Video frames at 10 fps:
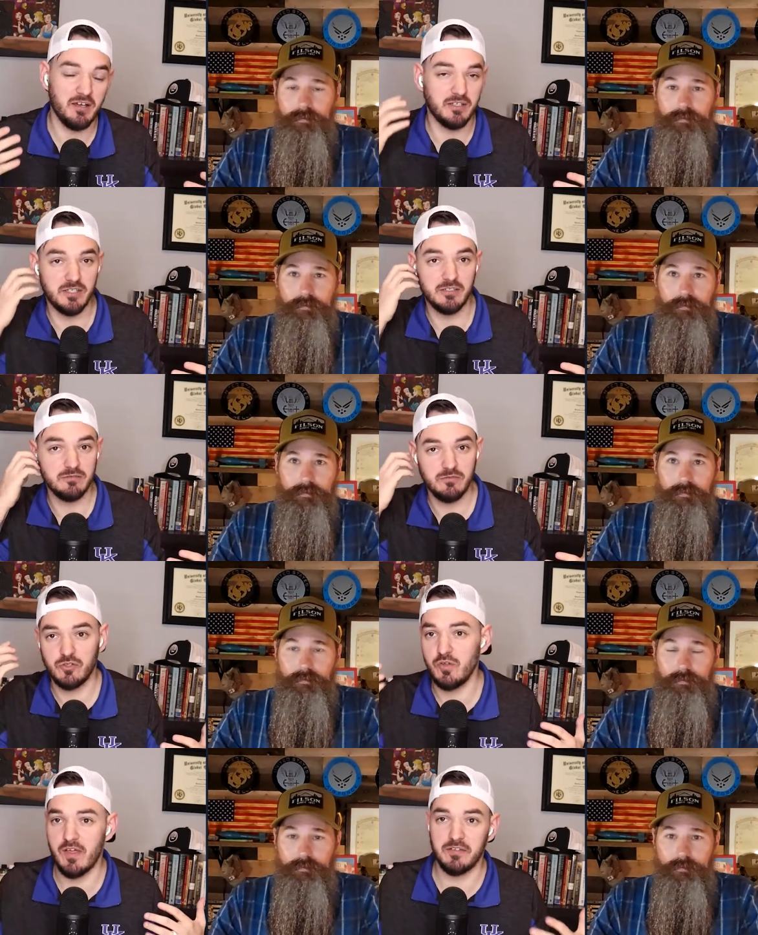Speaker 1: or
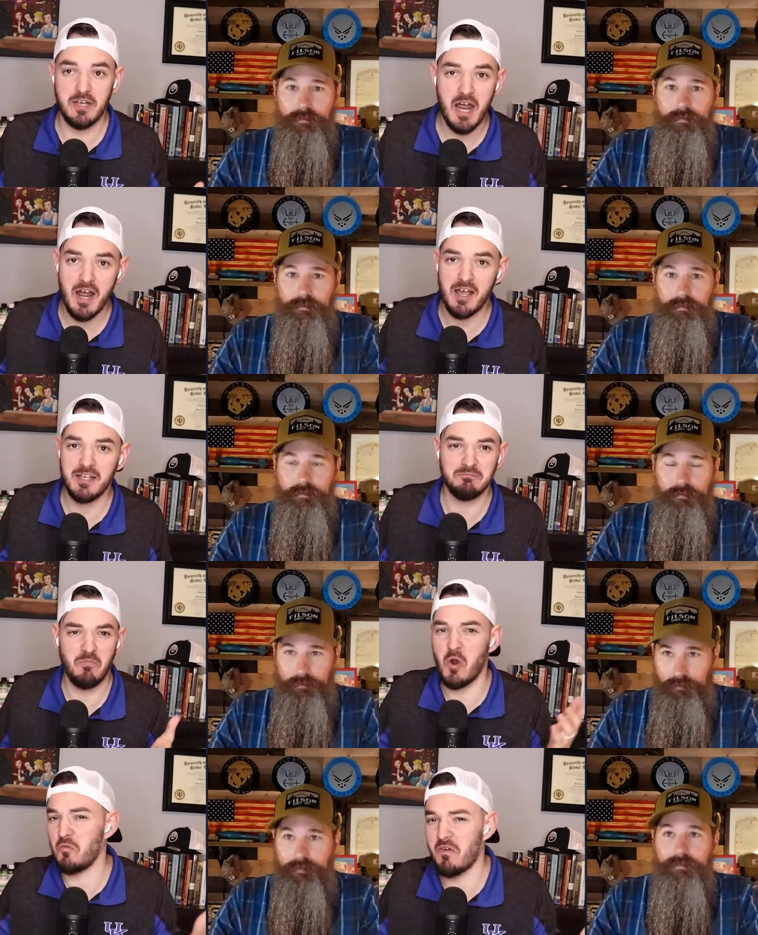2009,
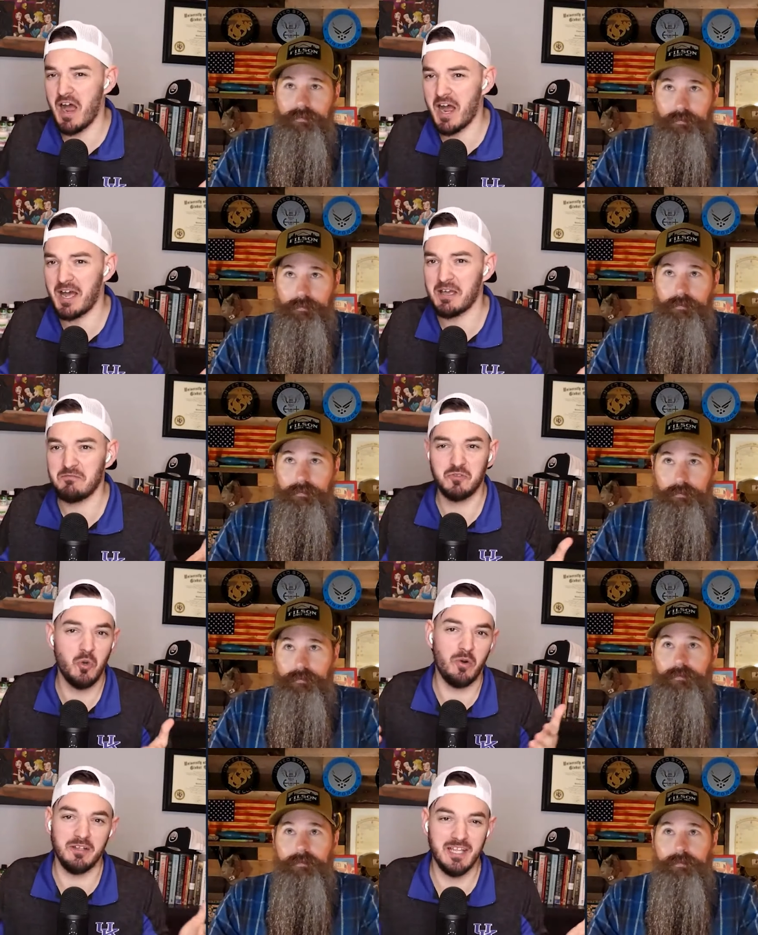05,
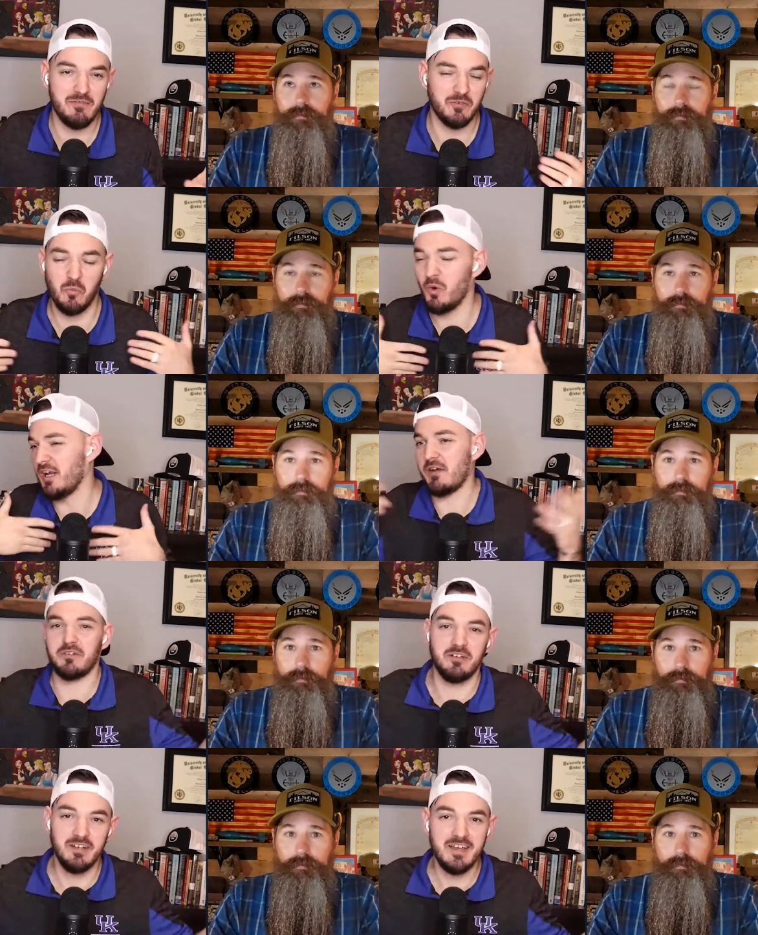2011, whatever.
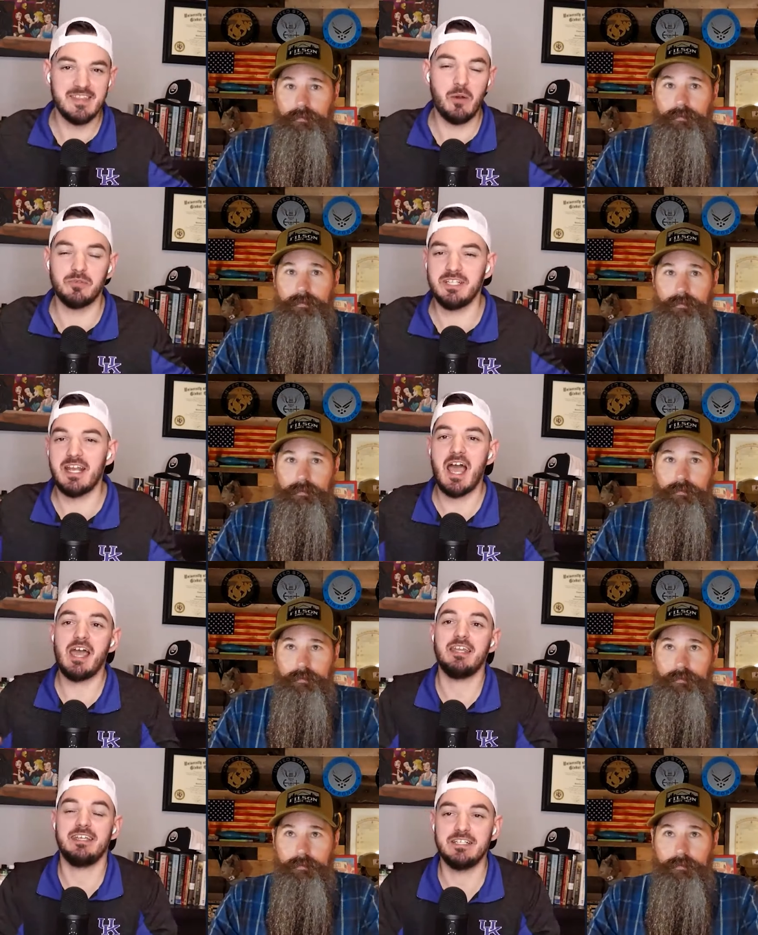They were denied
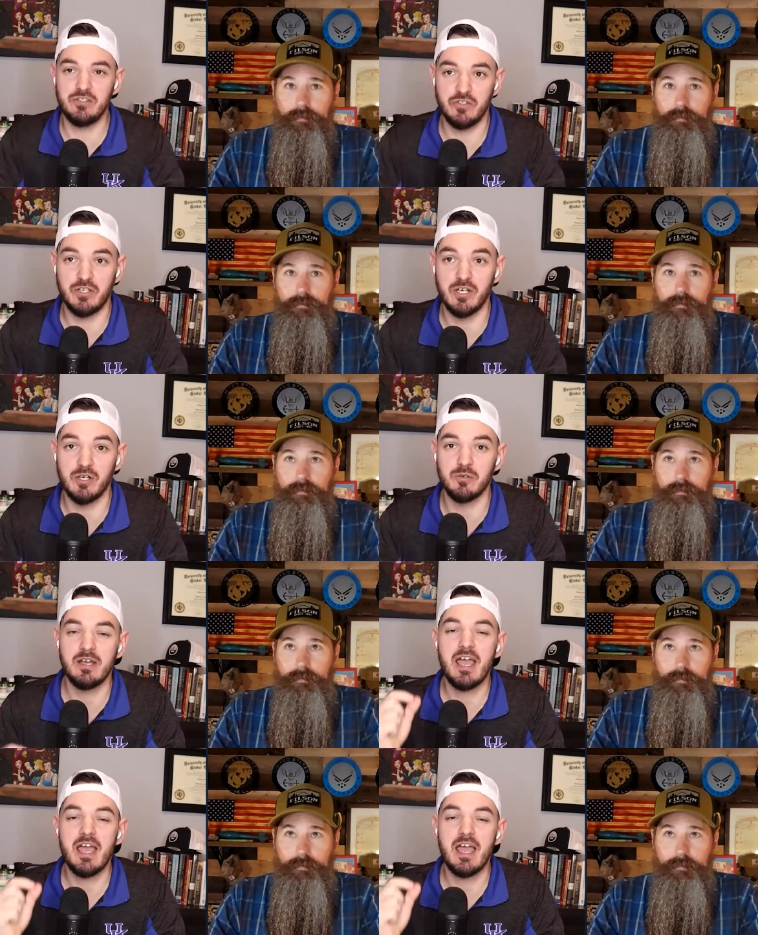years ago.